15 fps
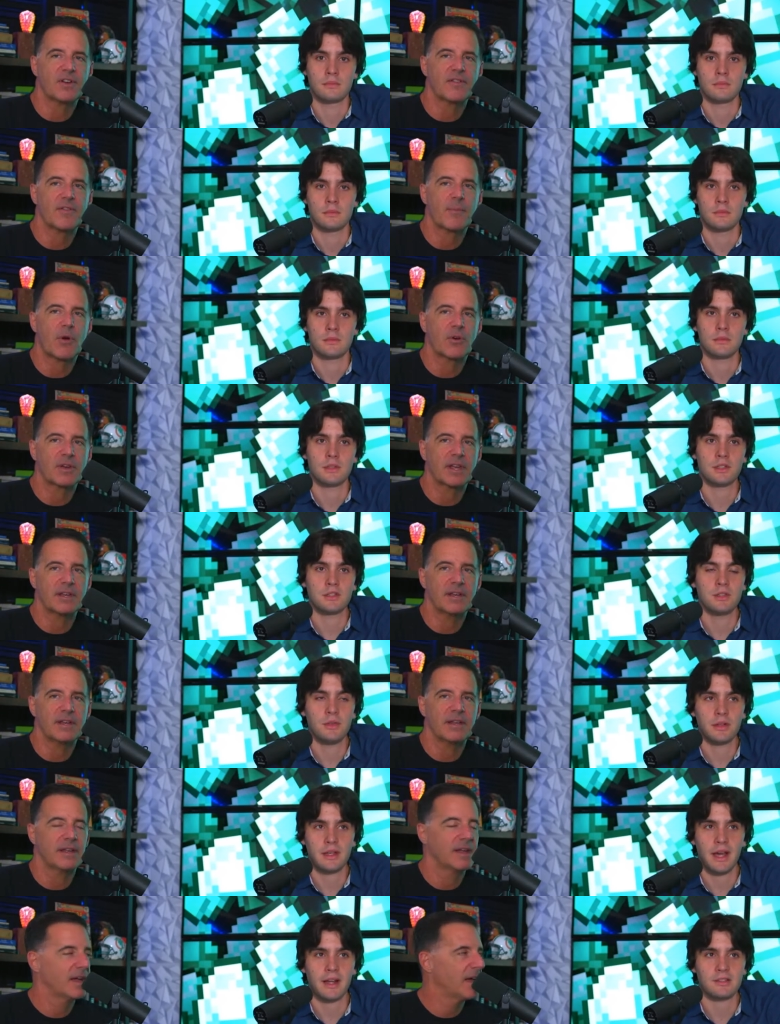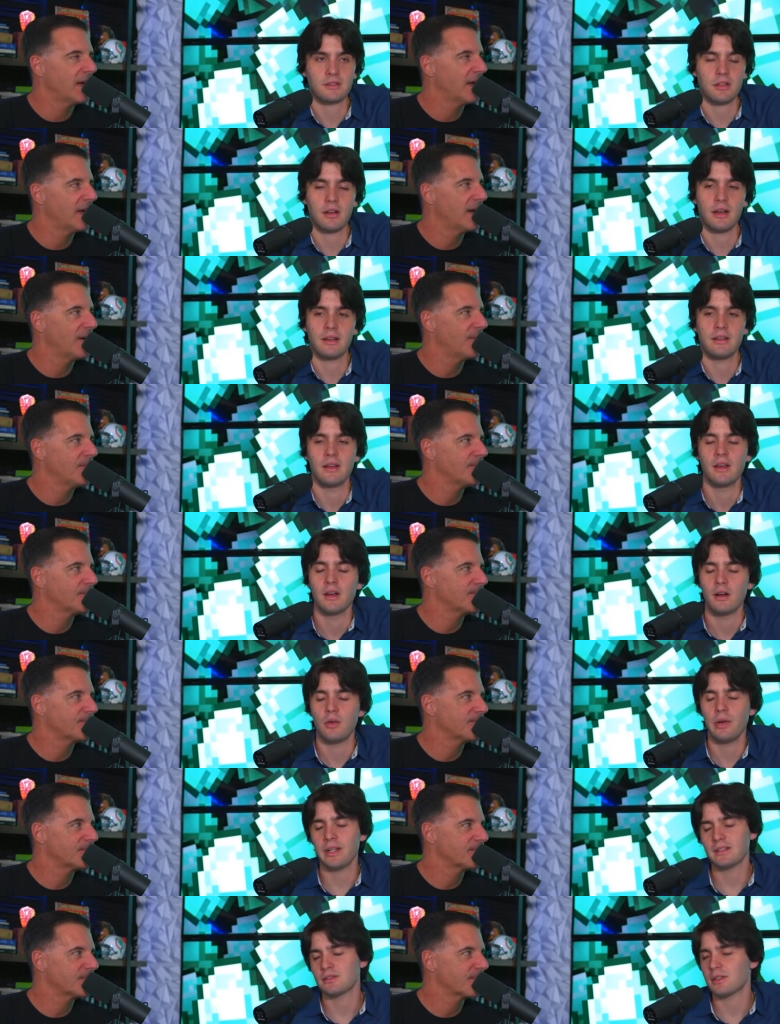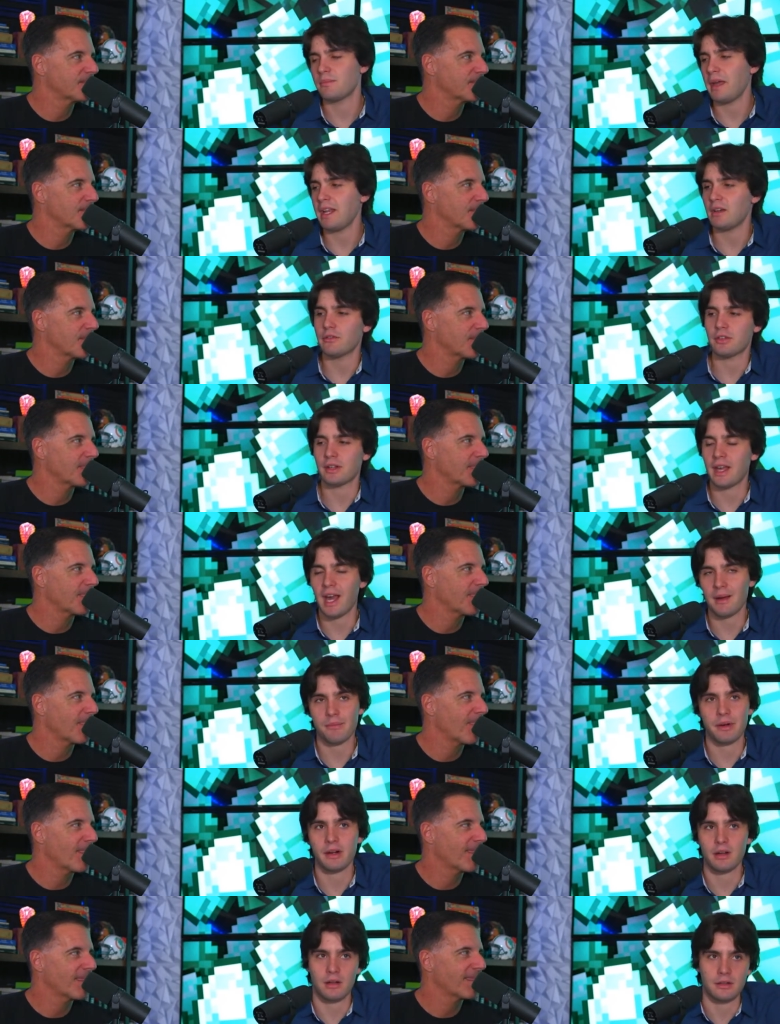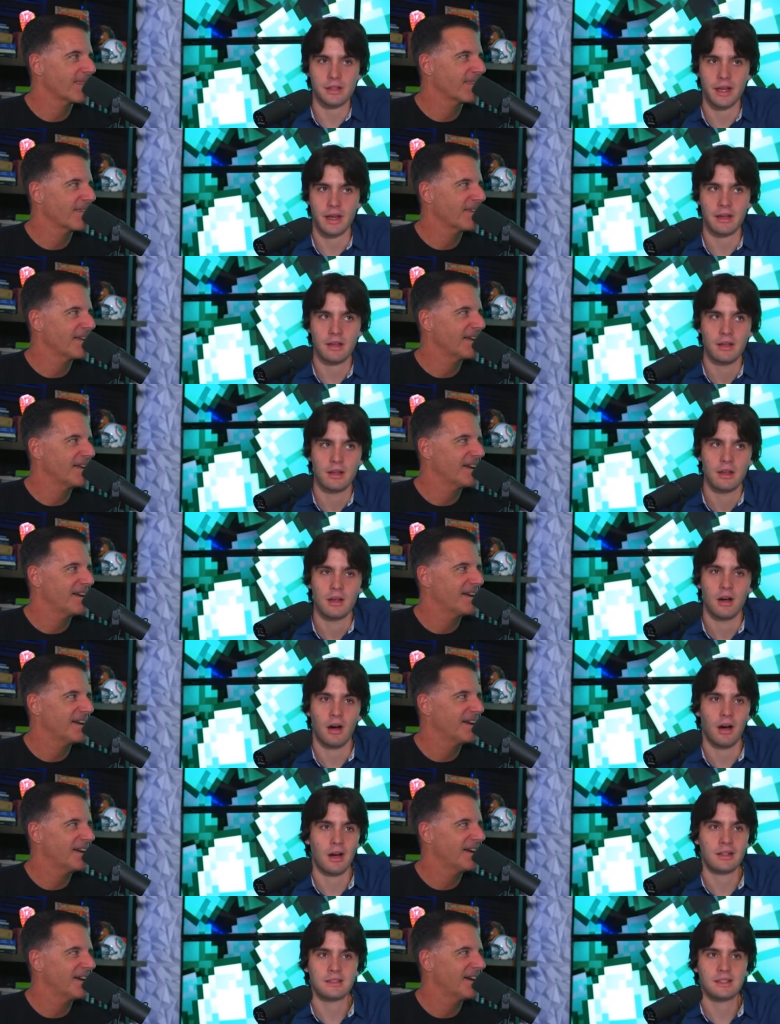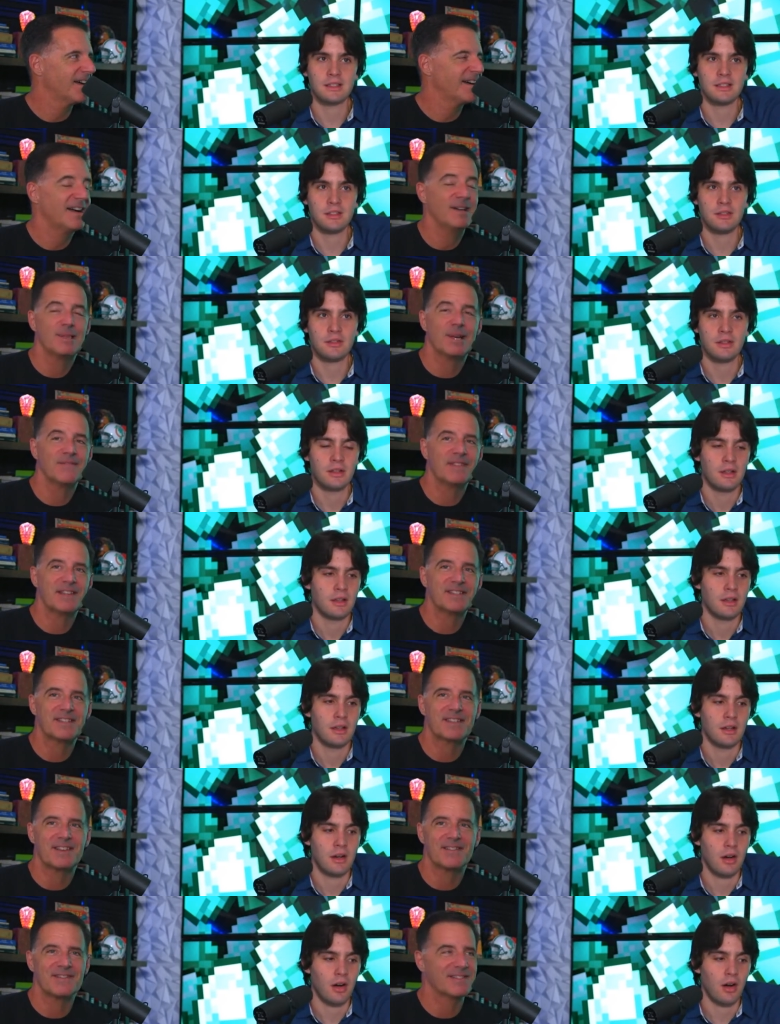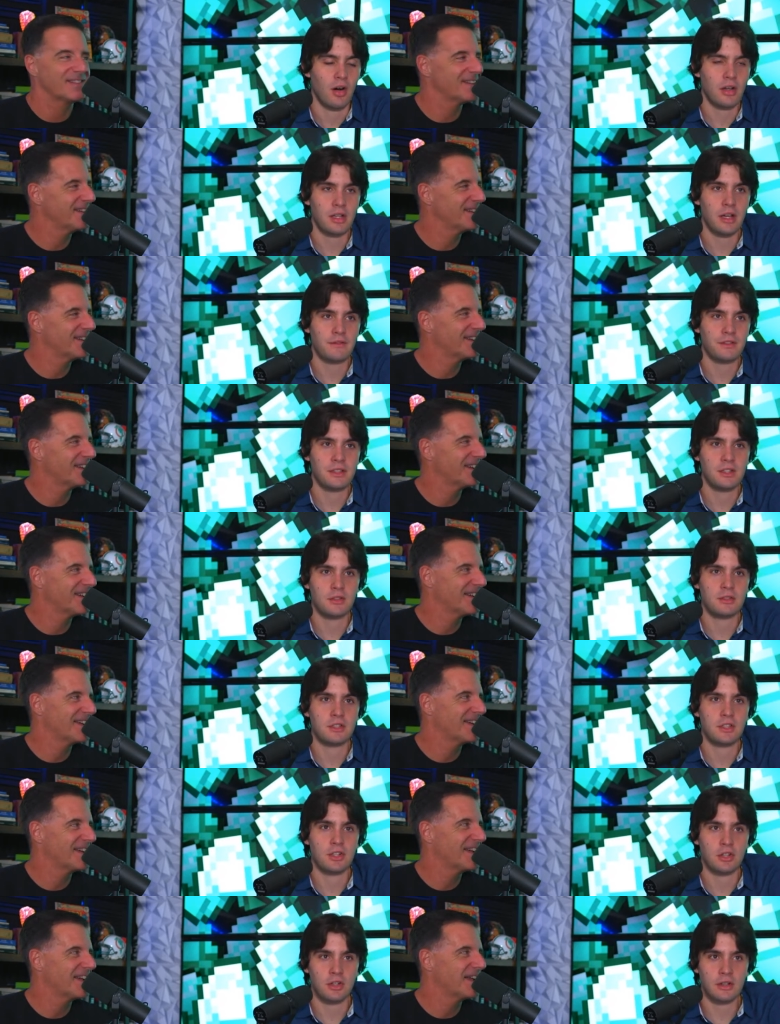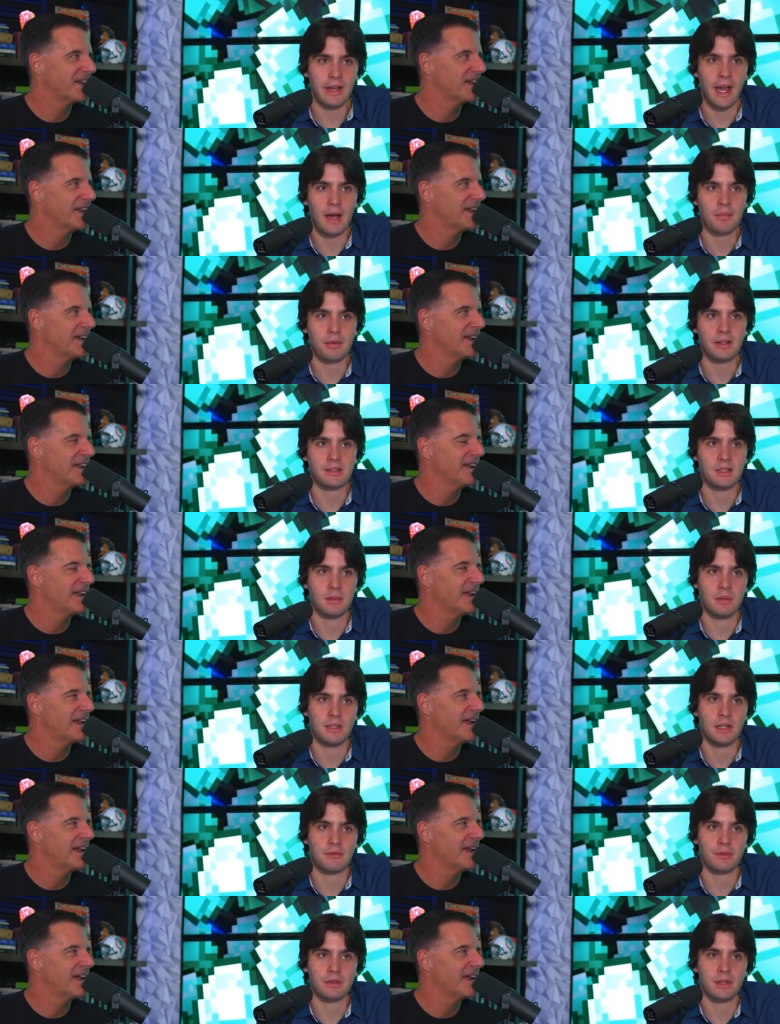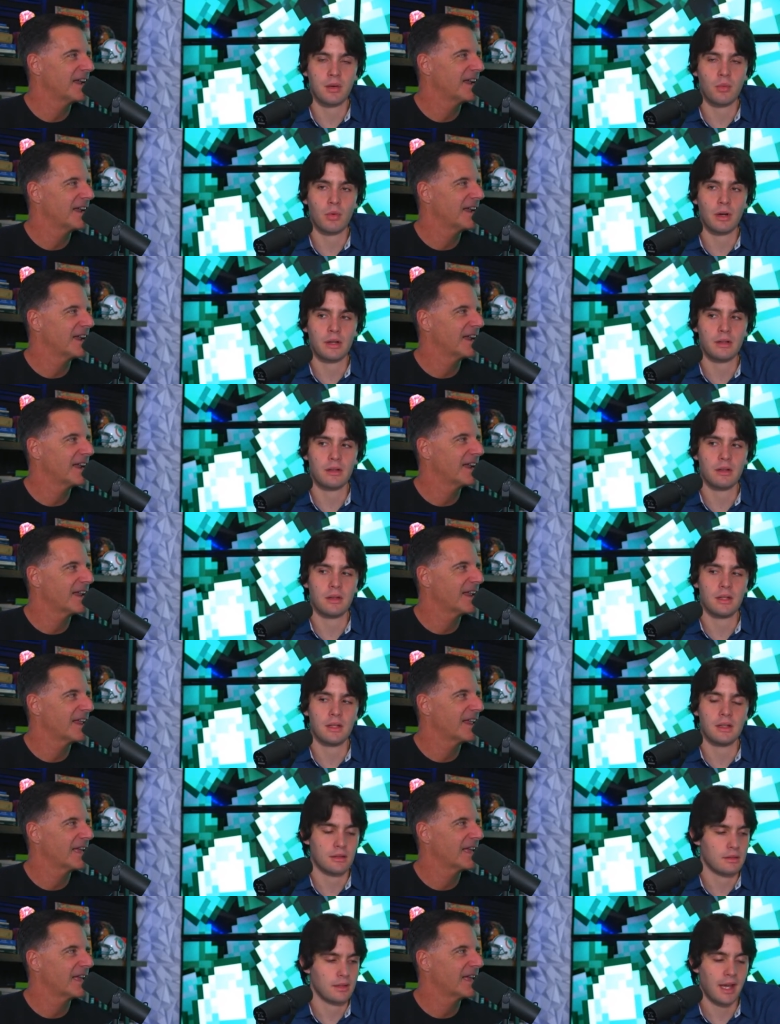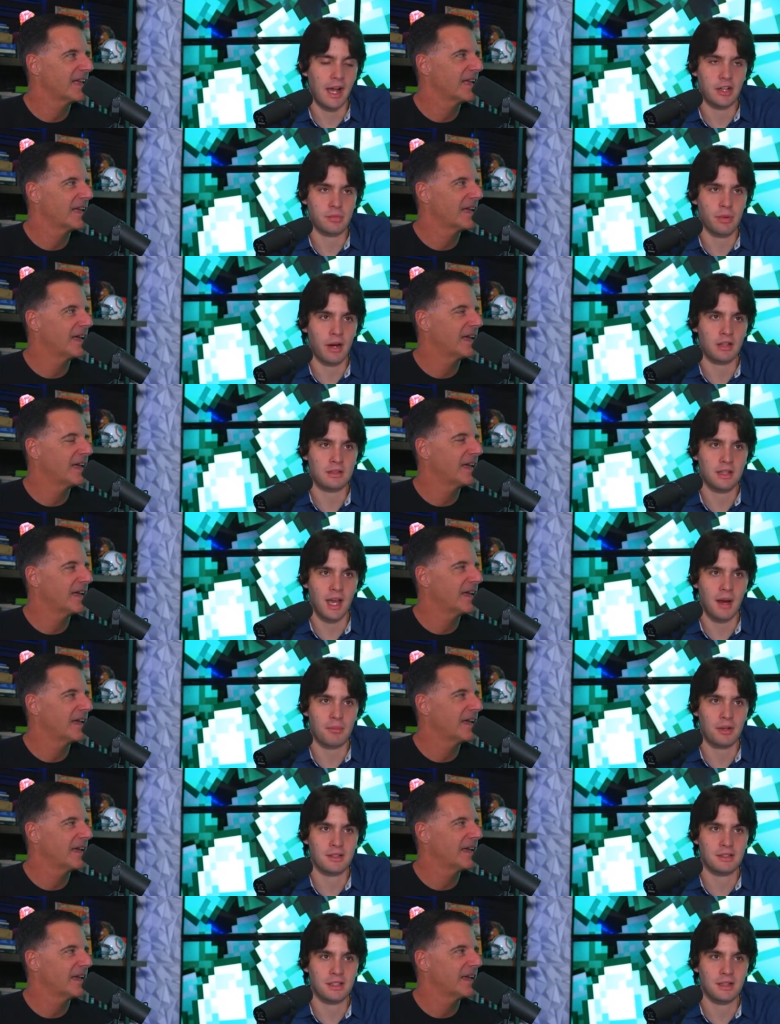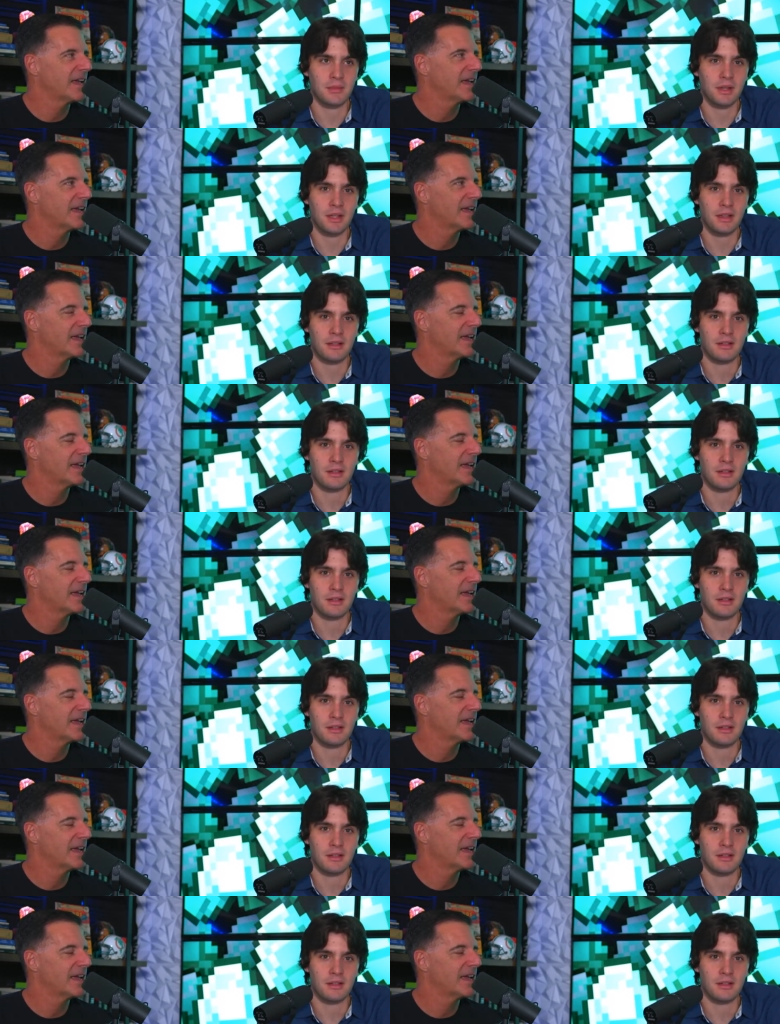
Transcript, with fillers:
Speaker 1: market. Just do a cash flow. We could debate over cap rate all day. Honestly,
Speaker 2: dude, I love that stuff.
Speaker 1: All you have to do is your cap rate's gonna be different than what the cash buyer's cap rate's gonna be.